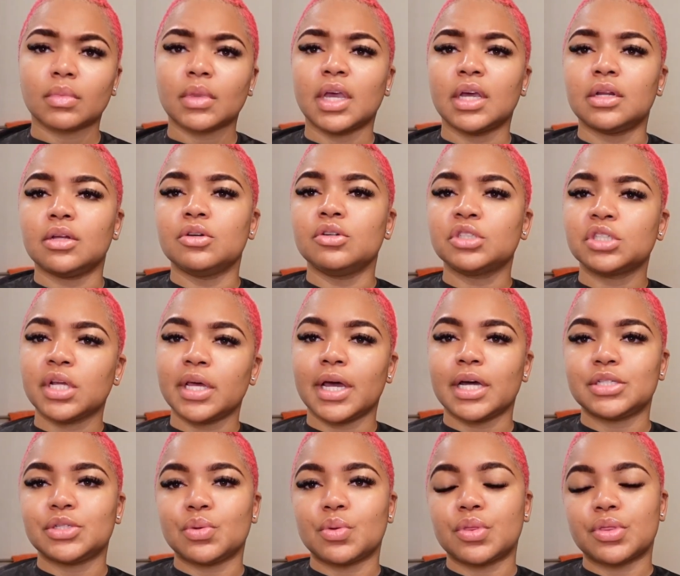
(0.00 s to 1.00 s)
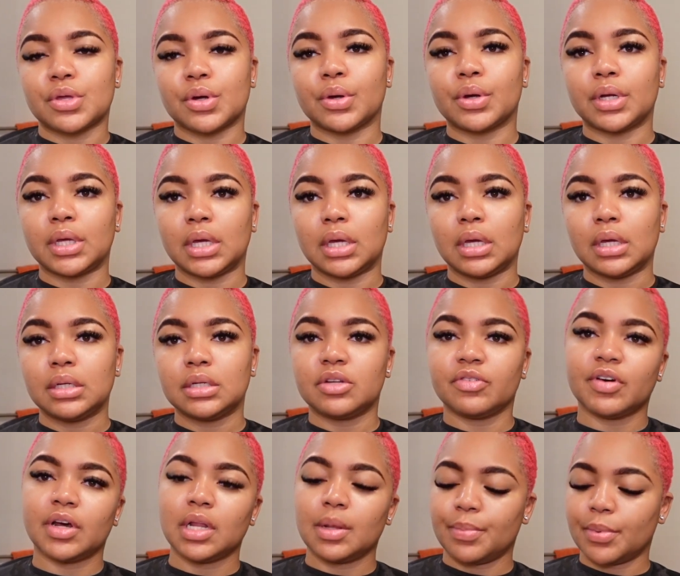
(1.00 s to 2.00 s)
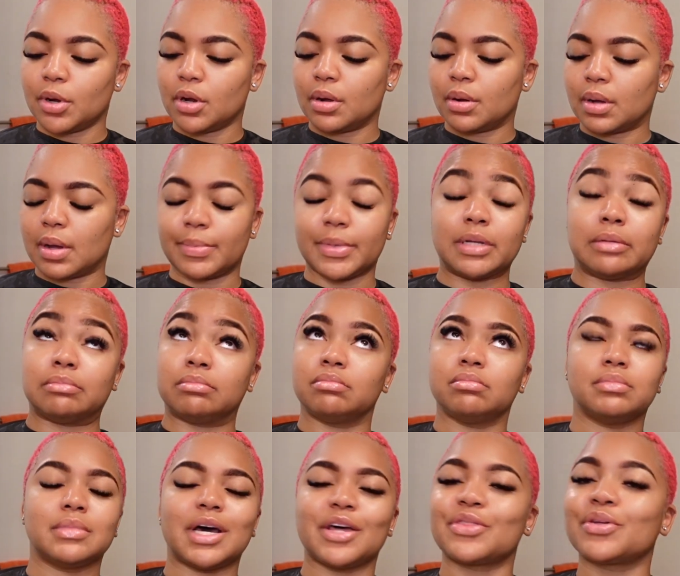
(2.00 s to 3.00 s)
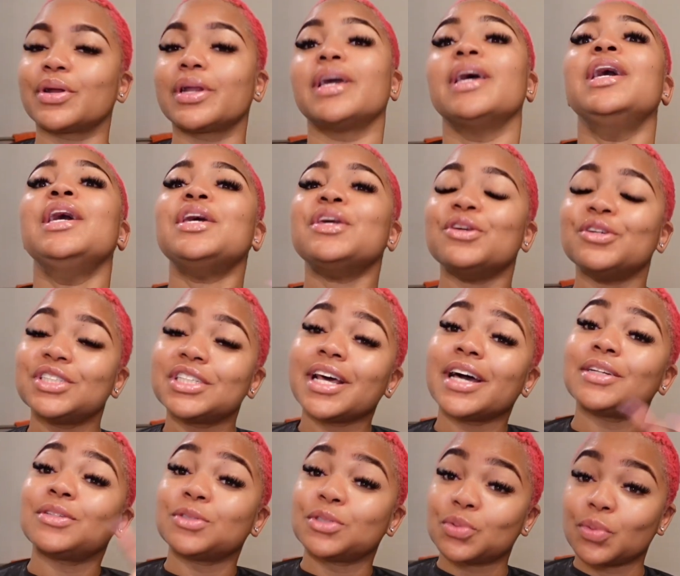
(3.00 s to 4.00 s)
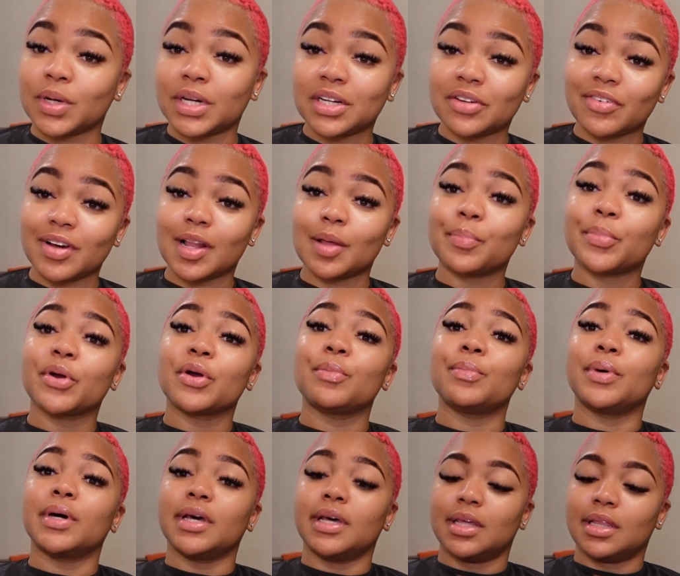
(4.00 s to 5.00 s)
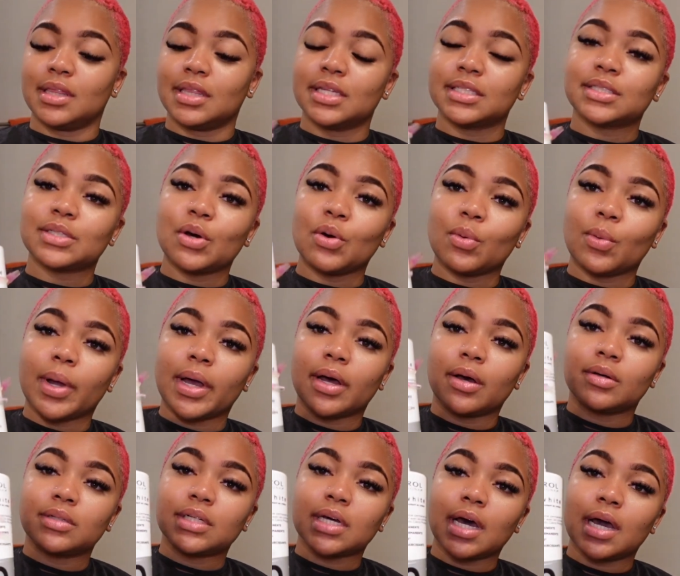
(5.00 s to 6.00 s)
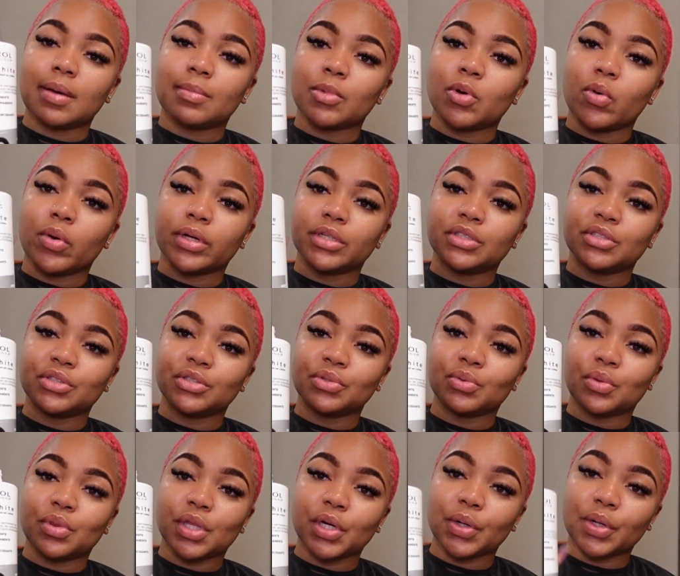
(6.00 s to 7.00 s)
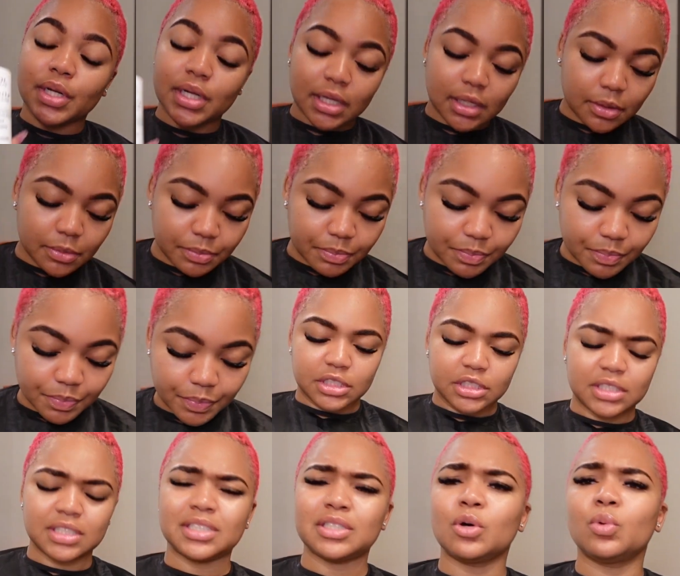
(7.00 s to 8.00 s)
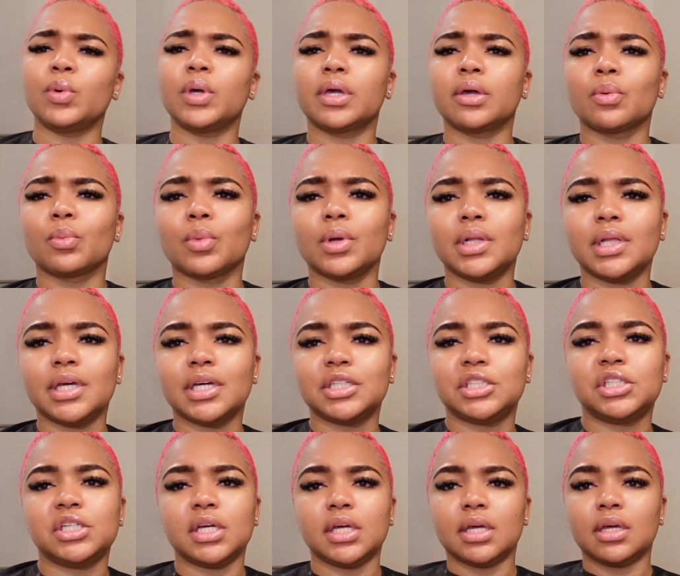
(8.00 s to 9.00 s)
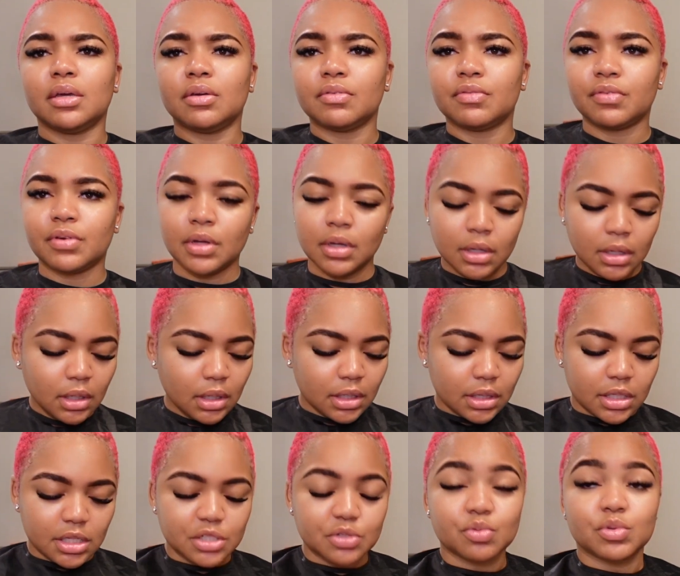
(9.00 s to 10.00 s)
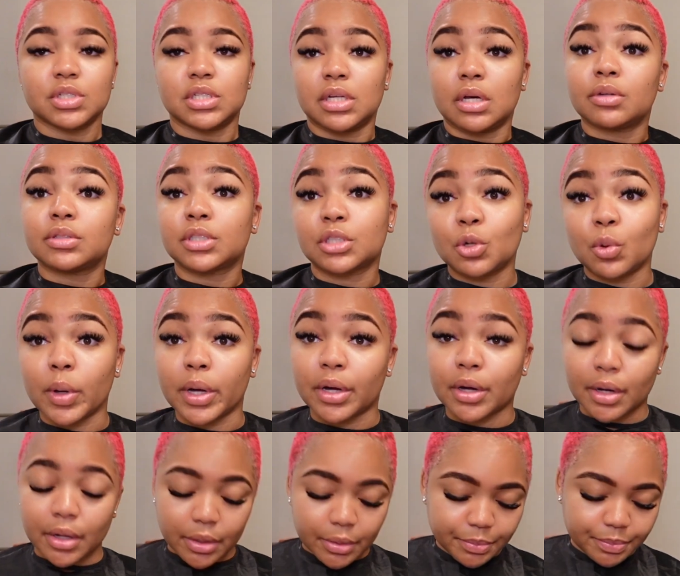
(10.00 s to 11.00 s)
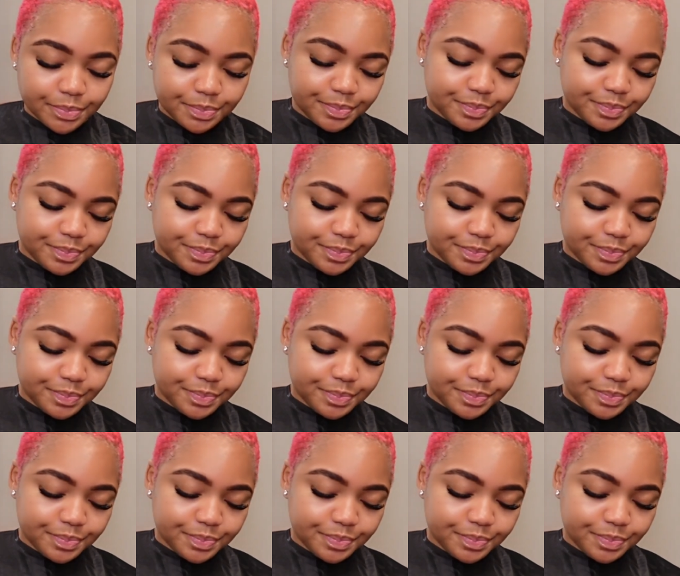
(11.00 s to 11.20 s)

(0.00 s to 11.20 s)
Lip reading: And usually I do 30 developer, not 30. Usually I do 20 developer, but this go round, I'm going to do 30, just so we can really achieve these results quicker.